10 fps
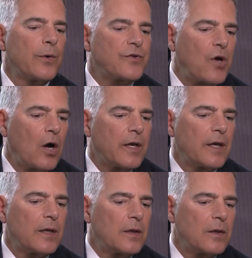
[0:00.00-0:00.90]
were
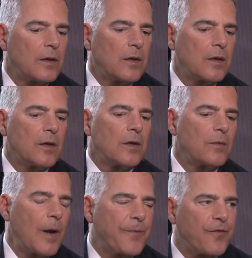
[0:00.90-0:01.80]
talking
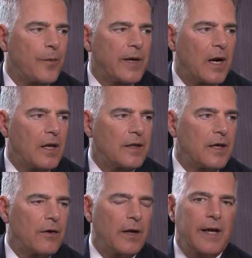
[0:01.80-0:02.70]
right before we got on the
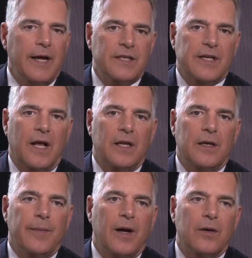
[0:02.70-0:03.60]
air, and I asked Kelly
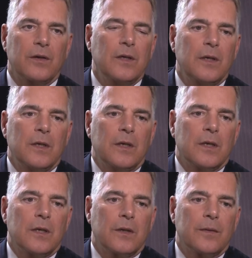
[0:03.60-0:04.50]
about
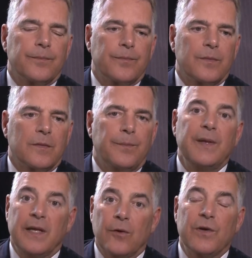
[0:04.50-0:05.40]

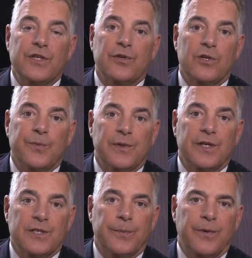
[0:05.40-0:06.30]
being a research
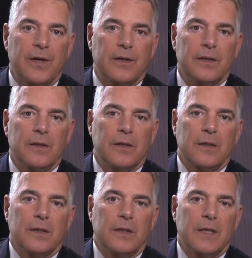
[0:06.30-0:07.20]
participant.
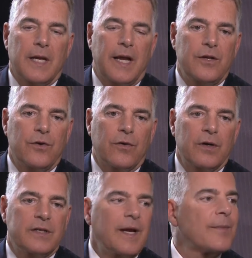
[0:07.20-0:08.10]
And you're going
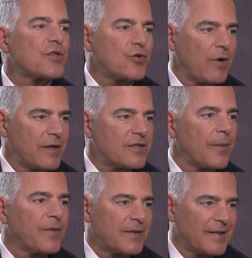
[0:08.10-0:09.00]
to demonstrate
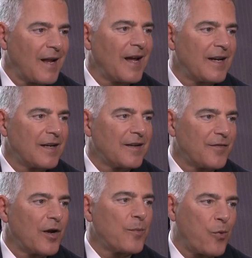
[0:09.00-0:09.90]
something tonight,
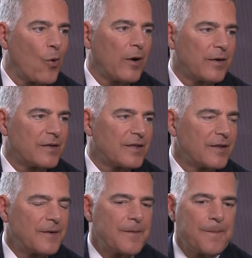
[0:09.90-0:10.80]
very important.
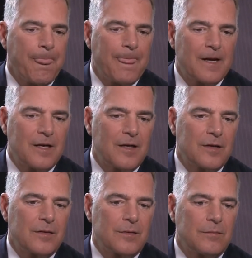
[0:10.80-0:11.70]

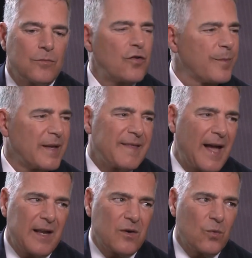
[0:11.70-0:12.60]
Movement that